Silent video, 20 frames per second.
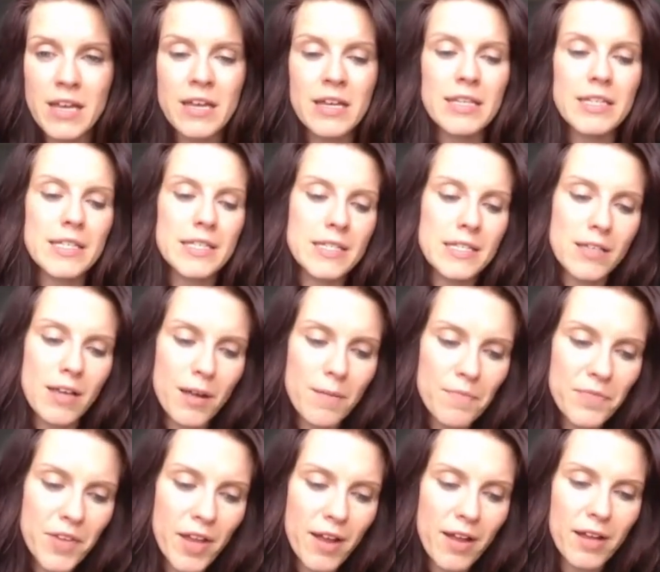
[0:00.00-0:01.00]

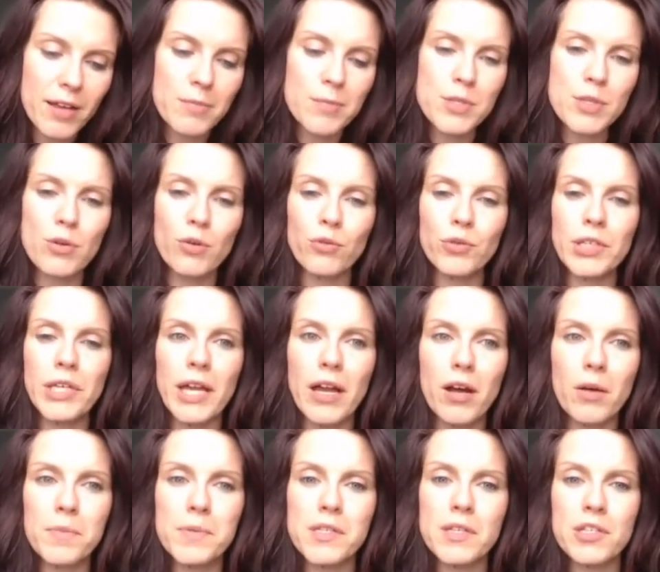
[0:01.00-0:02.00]
Sometimes it only
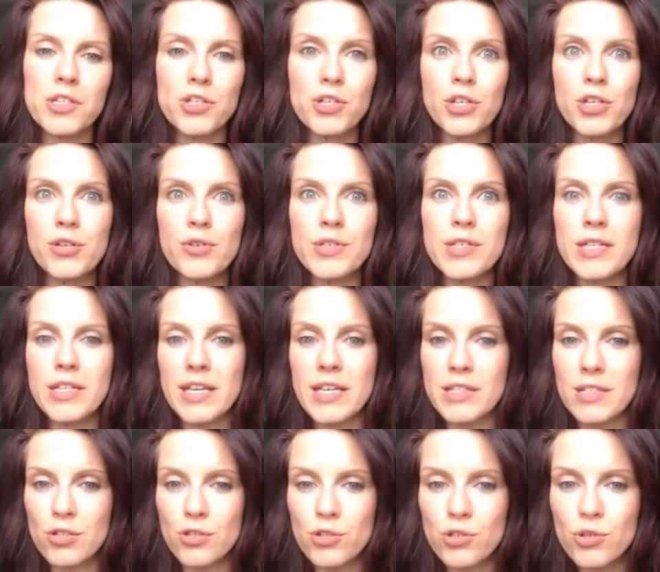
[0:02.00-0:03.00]
helps us to use it
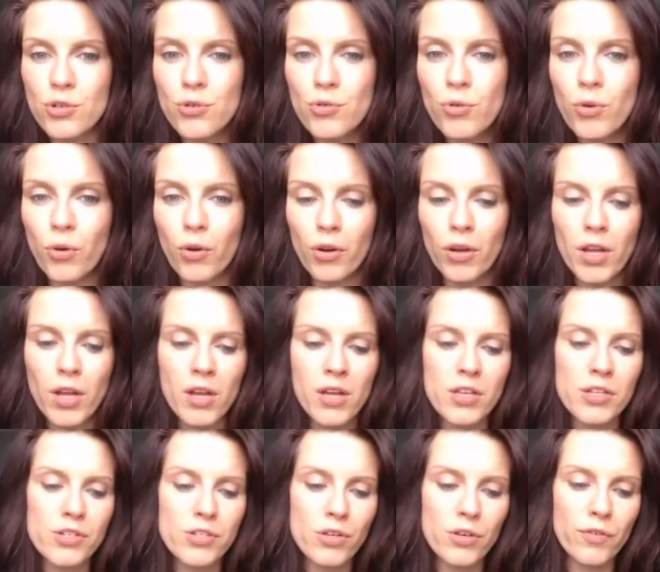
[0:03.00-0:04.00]
as a tool.
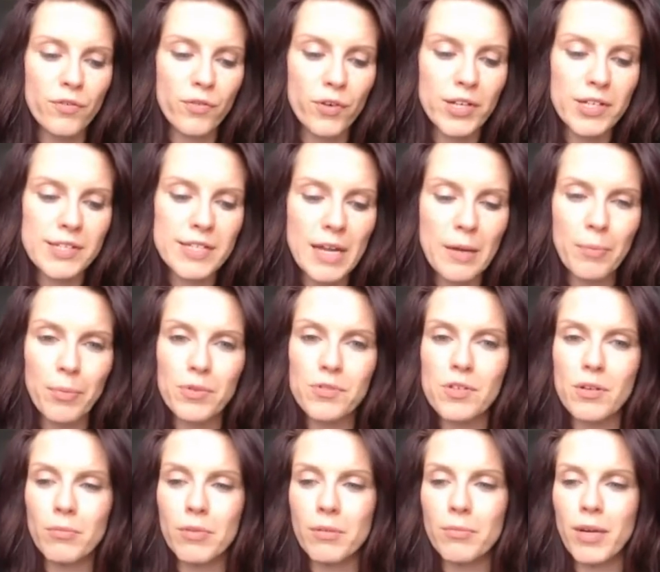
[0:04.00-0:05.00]
So, for example,
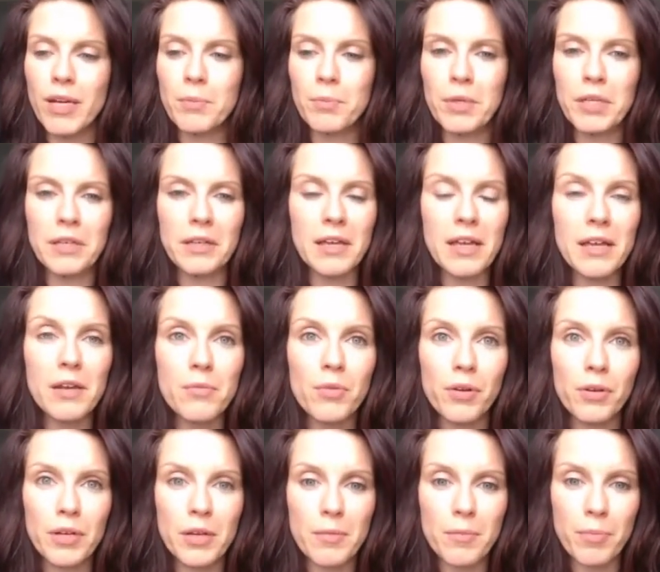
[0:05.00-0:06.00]
someone might be an
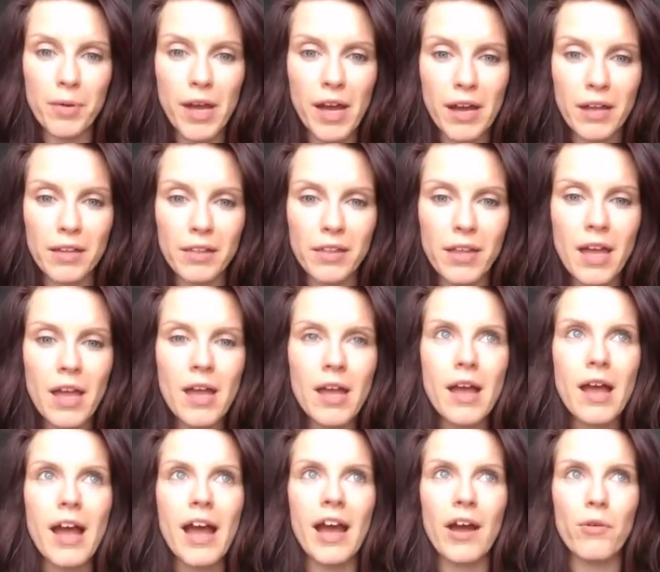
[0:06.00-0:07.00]
animal empath.
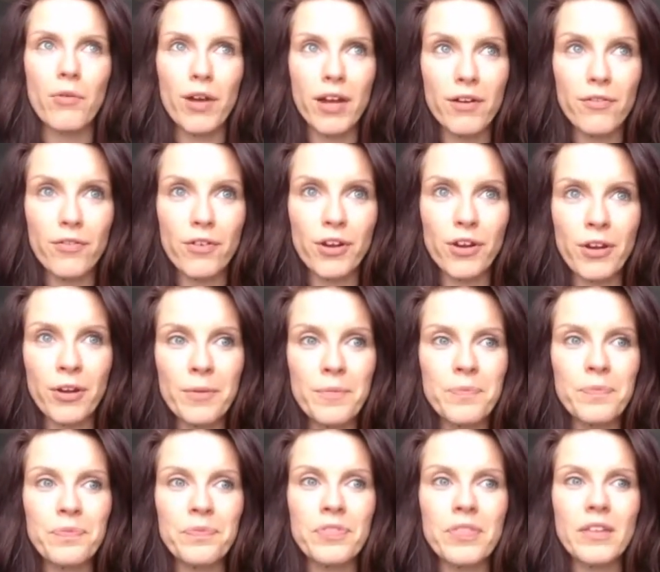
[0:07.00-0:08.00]
However,
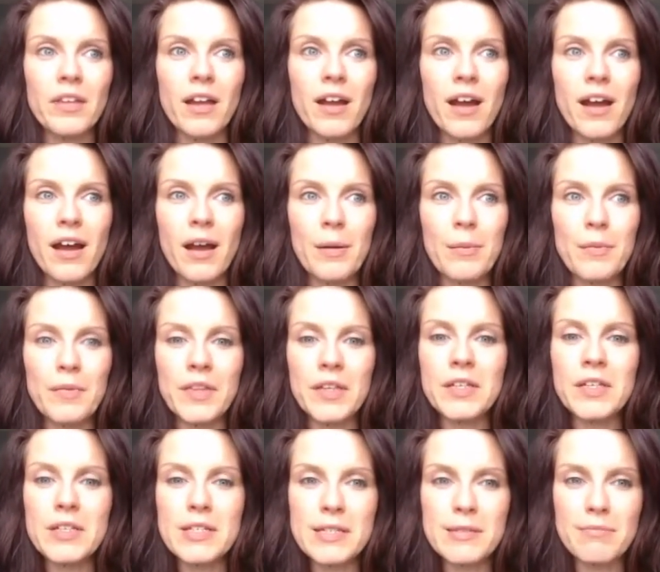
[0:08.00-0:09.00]
um, that
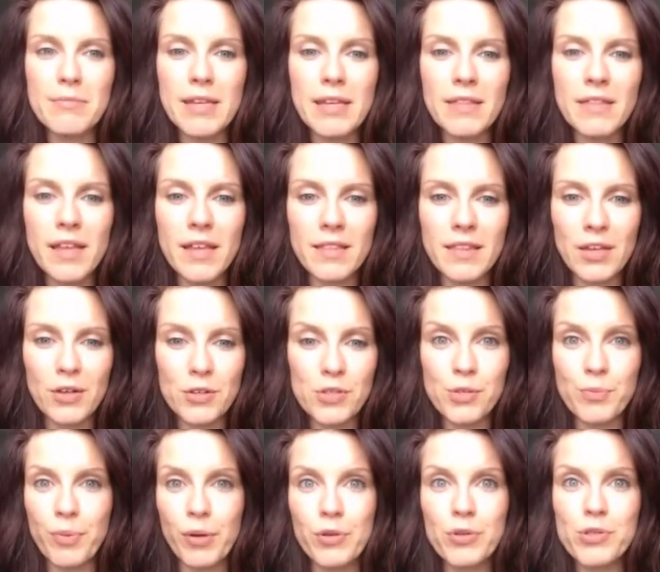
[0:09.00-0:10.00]
doesn't mean that they are
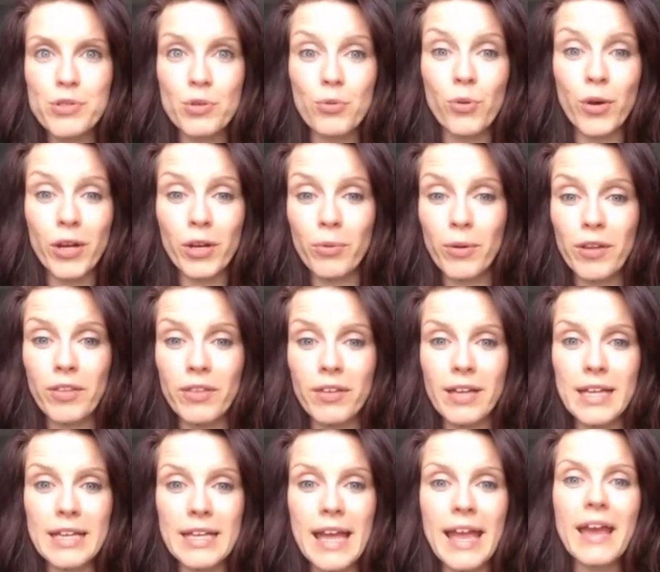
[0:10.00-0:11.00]
supposed to work with
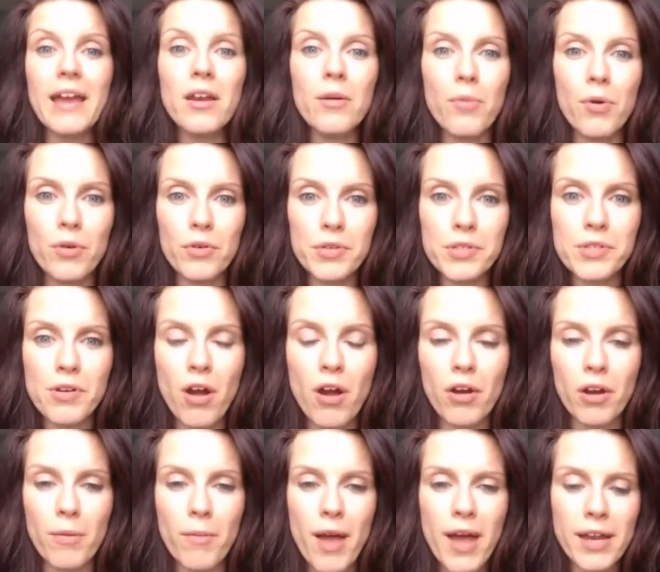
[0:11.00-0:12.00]
animals
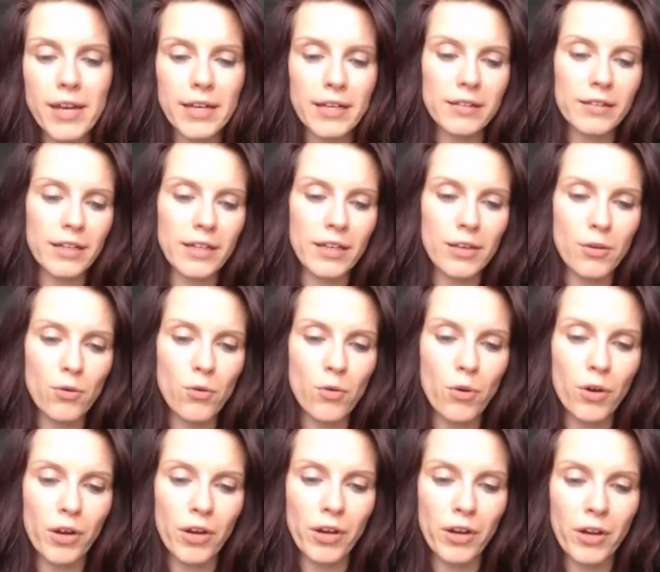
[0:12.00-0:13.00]
automatically
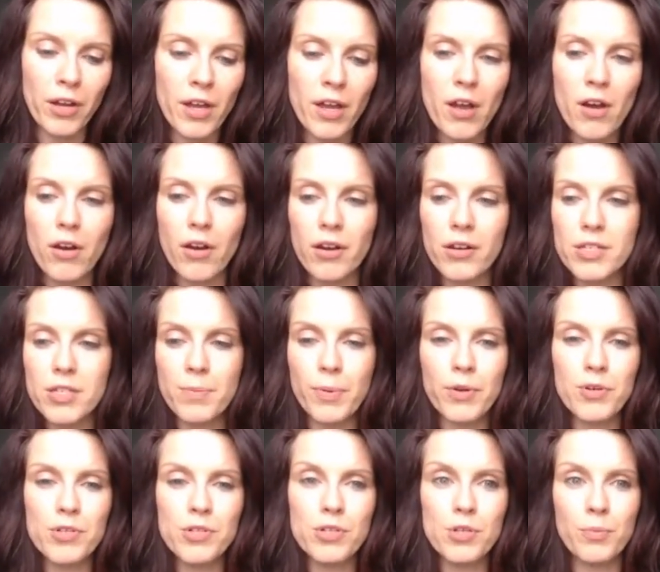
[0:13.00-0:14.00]
or are
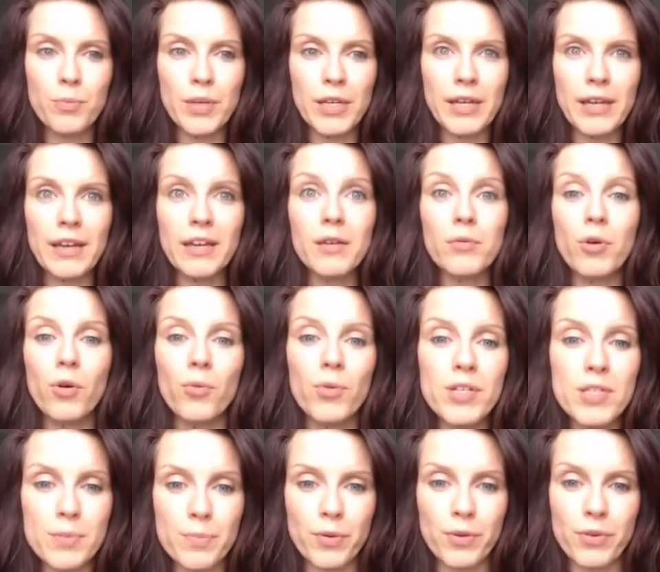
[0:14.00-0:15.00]
supposed to be animal
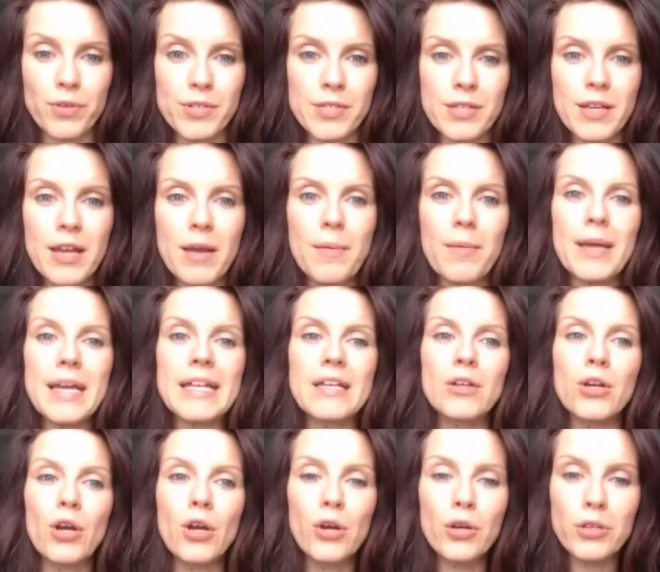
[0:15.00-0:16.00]
whisperers it
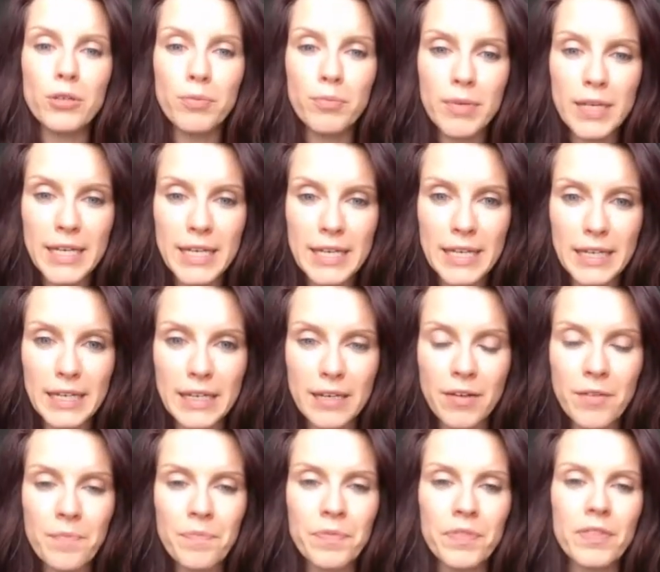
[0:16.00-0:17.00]
could
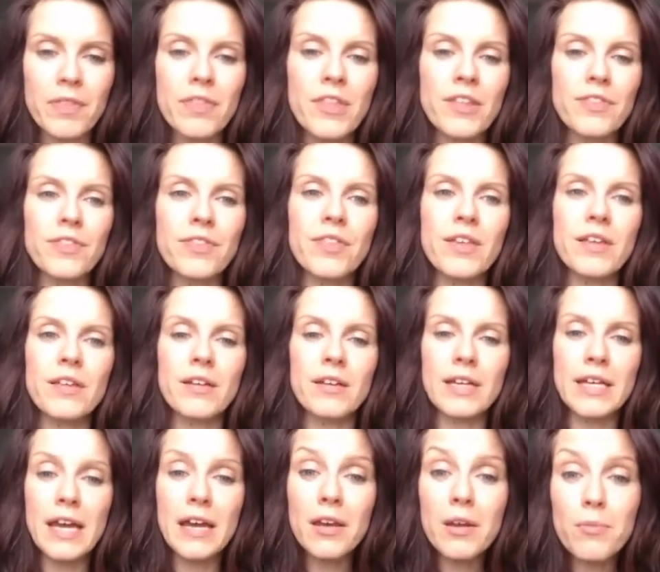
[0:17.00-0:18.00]
mean that
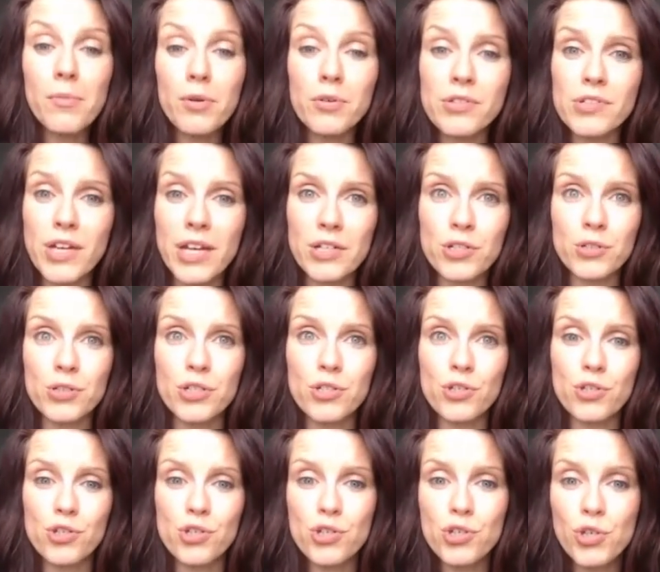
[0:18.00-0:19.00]
the animals are actually
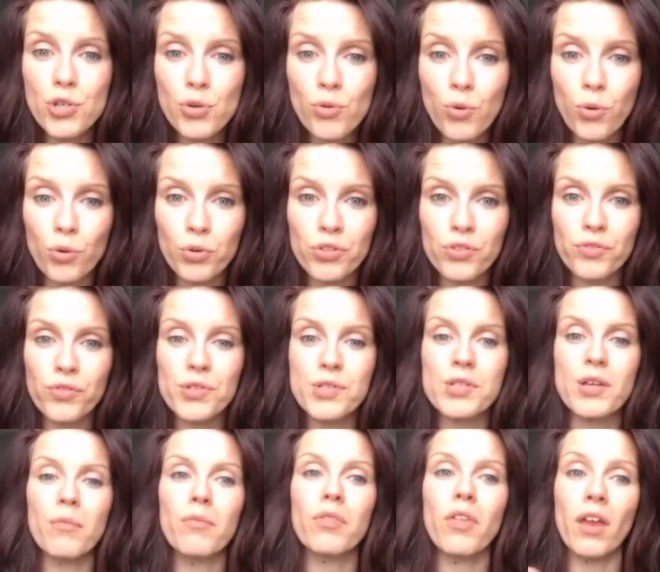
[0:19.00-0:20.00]
just tools for
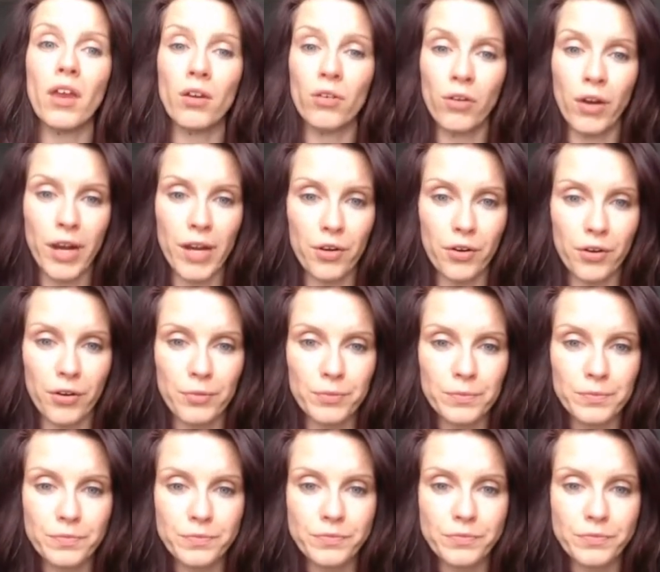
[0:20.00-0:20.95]
something greater.